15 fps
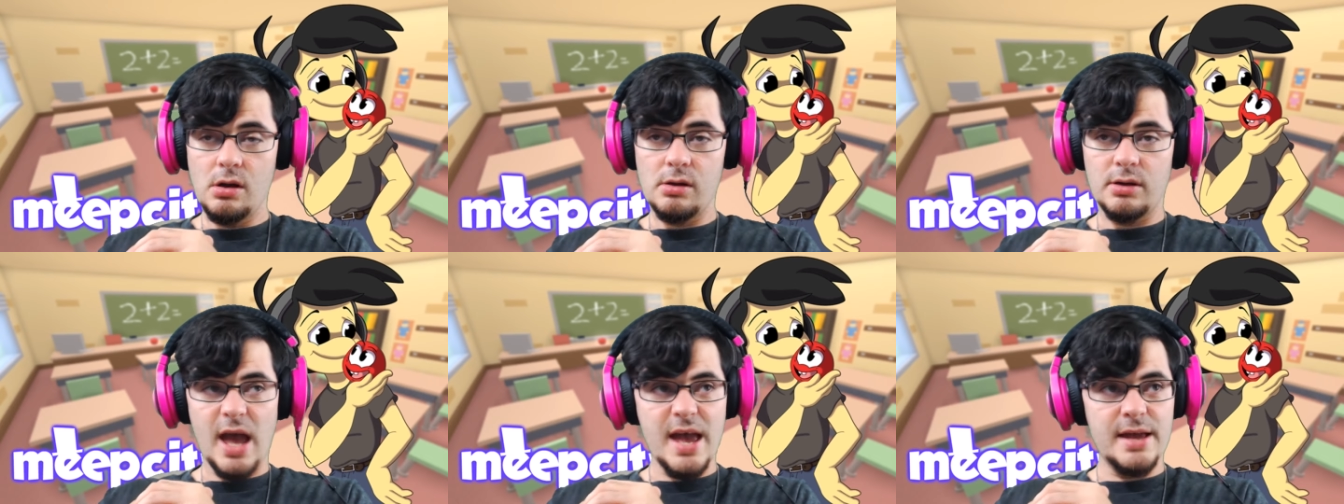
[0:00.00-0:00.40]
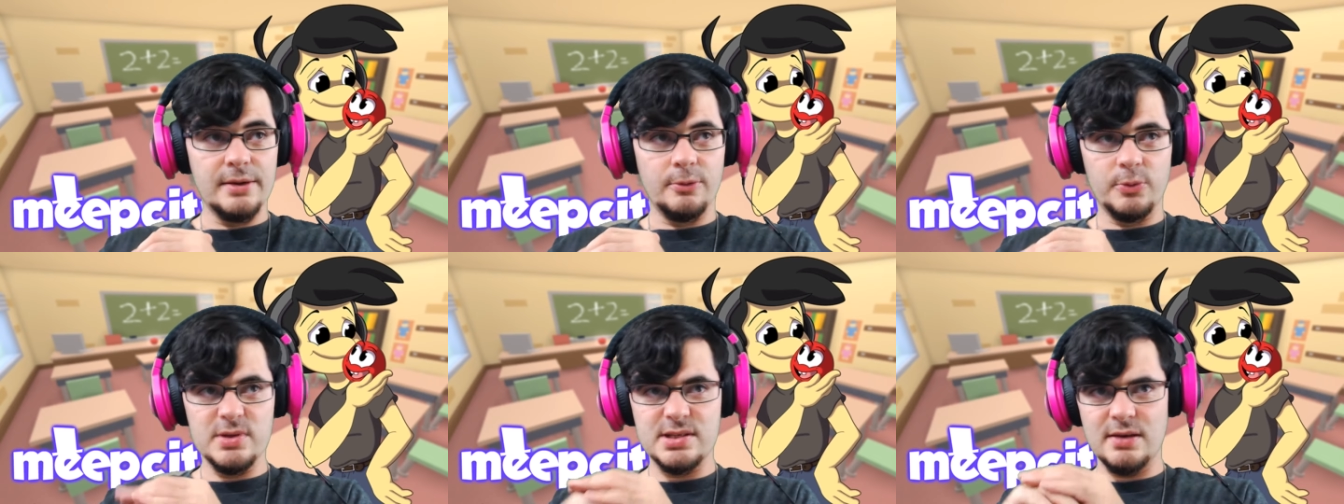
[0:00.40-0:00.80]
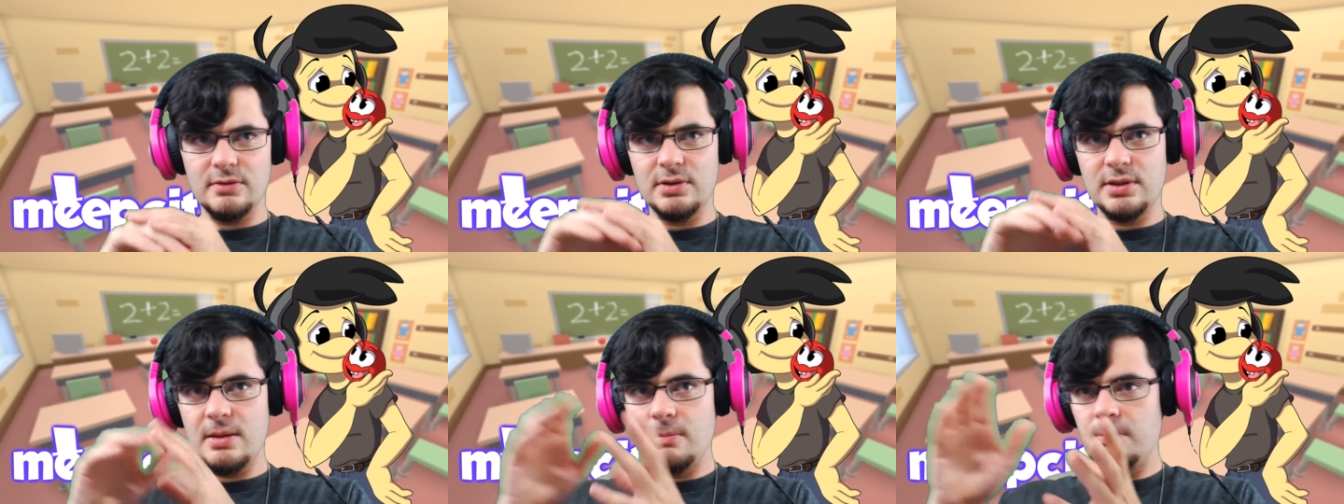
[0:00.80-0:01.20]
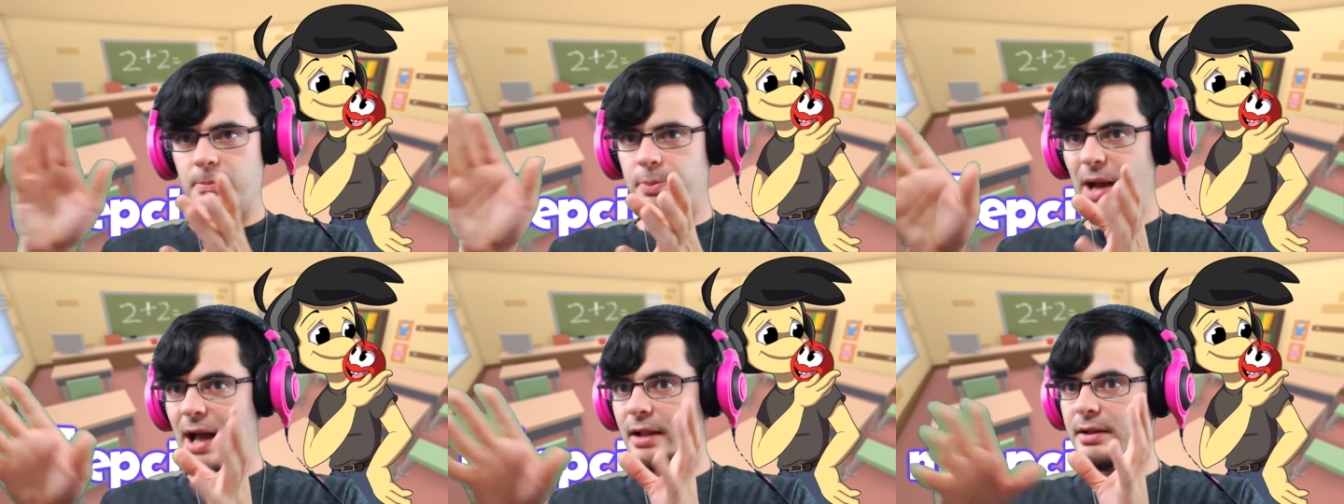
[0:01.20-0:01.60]
Okay, was everything
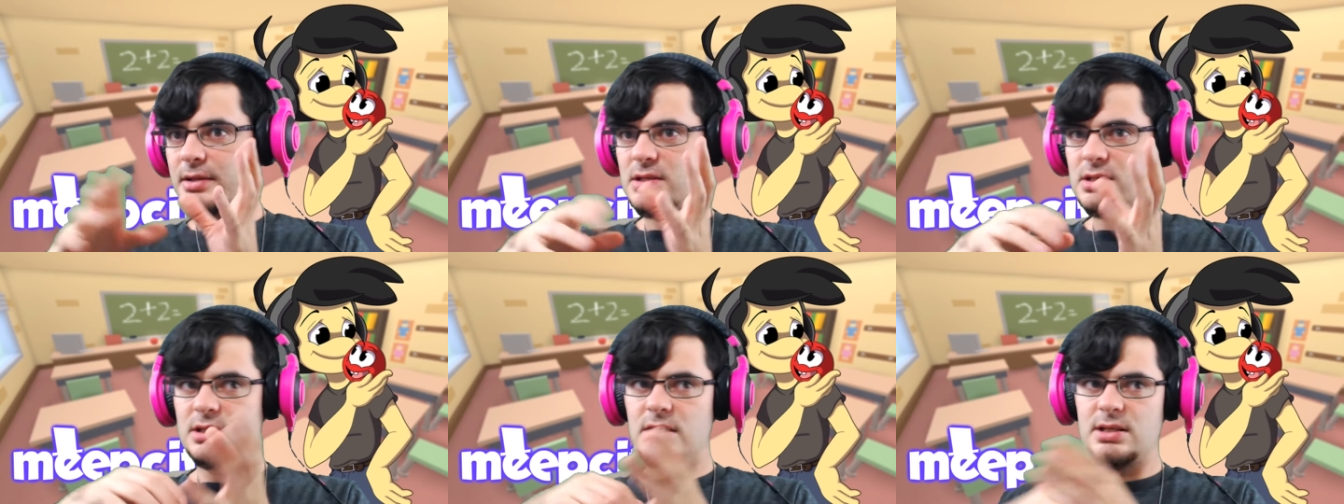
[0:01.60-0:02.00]
balanced?